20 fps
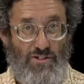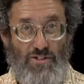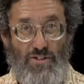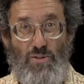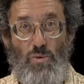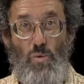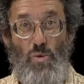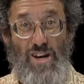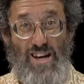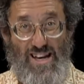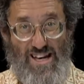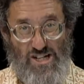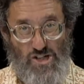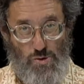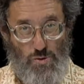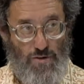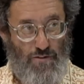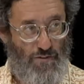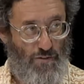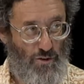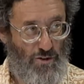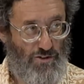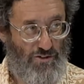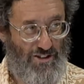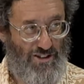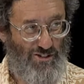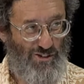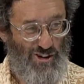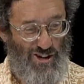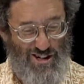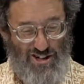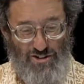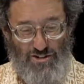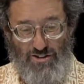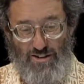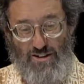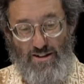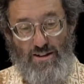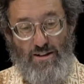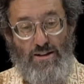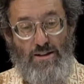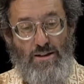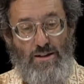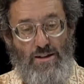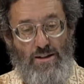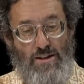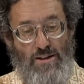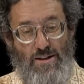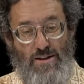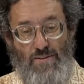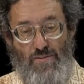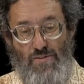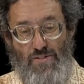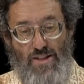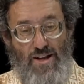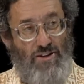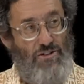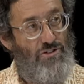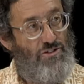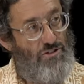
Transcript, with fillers: Right, we yes. get to enforce these yes. laws. Very crucial. That